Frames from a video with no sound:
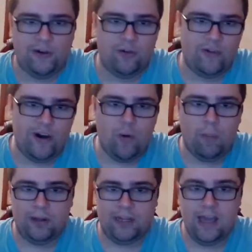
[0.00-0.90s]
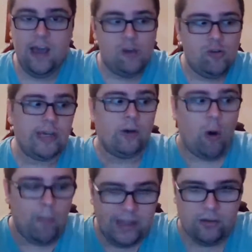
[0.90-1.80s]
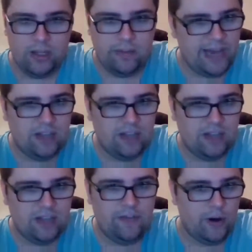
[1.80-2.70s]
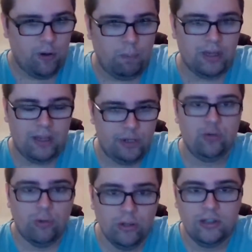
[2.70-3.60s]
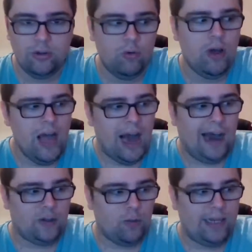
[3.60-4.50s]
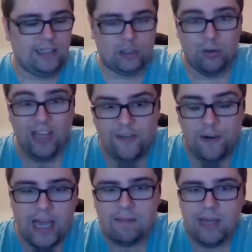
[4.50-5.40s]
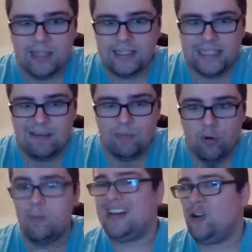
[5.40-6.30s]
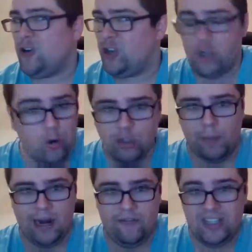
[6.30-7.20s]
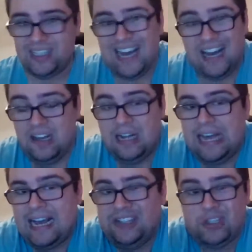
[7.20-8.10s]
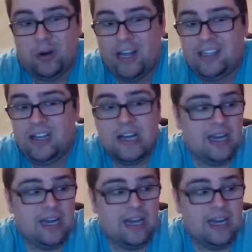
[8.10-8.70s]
partner very openly you can comment on the debate very openly, which you couldn't do otherwise. So if you can be in the same room huge benefits. I, I, like I saw it